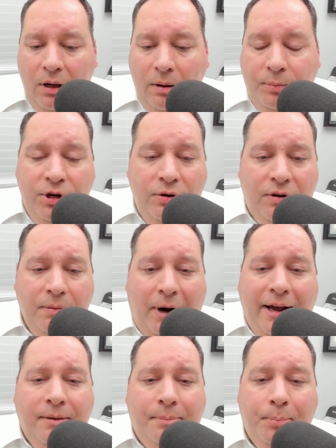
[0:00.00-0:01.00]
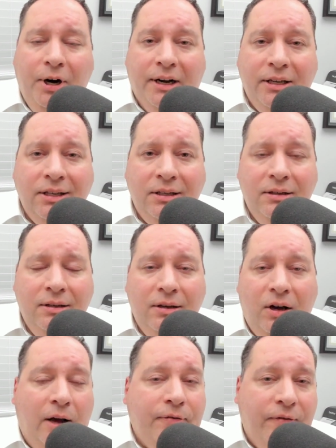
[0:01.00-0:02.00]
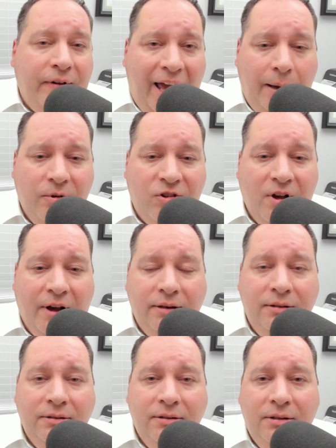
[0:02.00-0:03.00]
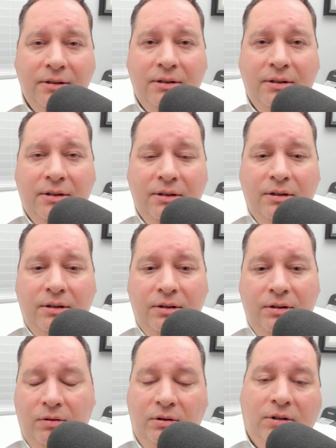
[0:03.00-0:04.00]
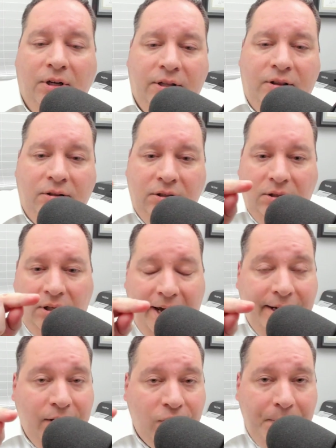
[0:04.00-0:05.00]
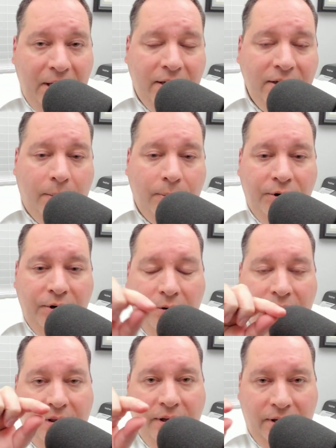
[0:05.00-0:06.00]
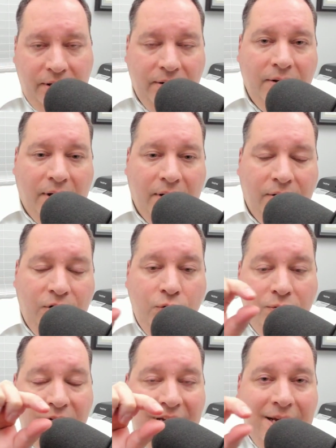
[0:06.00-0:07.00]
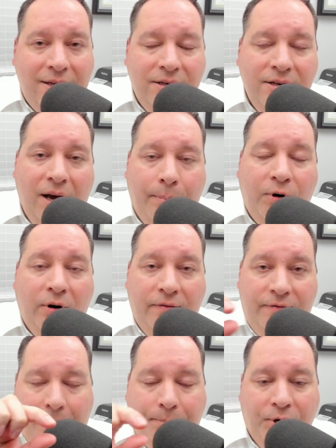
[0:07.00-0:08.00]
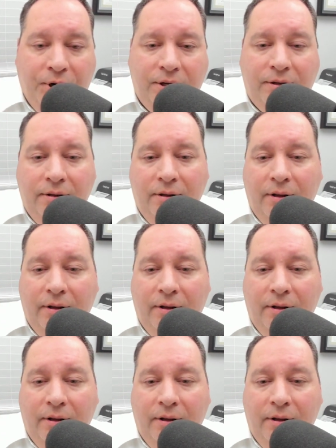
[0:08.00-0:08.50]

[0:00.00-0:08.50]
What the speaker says: But you can buy the book off of Amazon. You could look at the little ISBN number, like the unique number of that book.